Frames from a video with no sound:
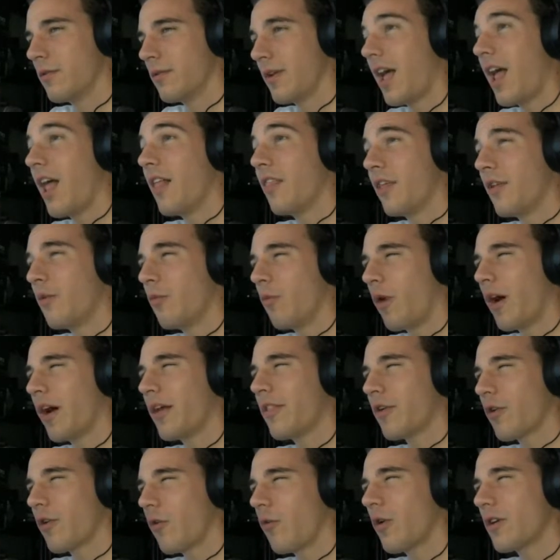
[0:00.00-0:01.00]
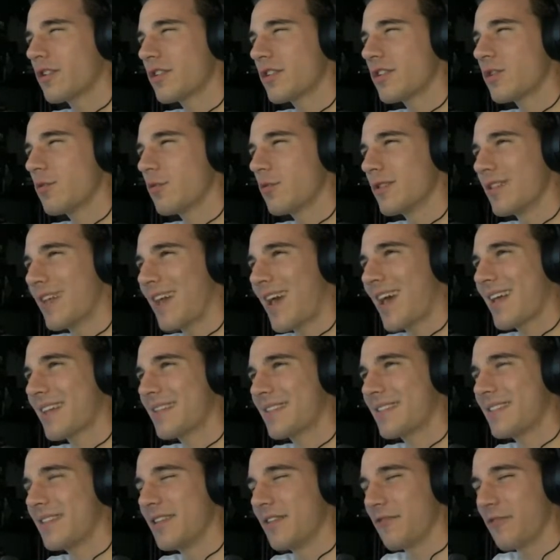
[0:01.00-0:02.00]
and then why the question was asked
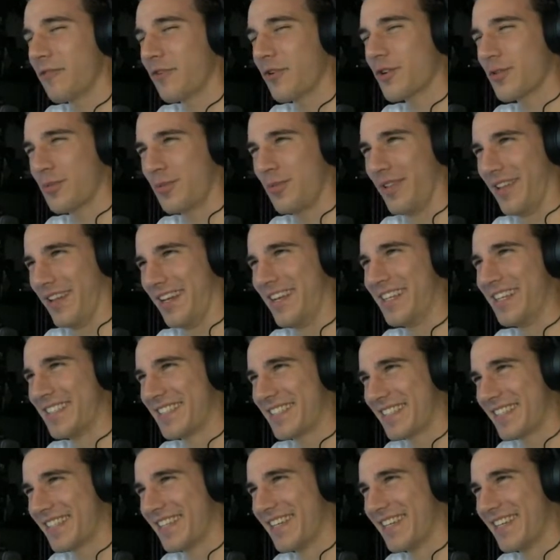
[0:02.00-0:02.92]
in the first place.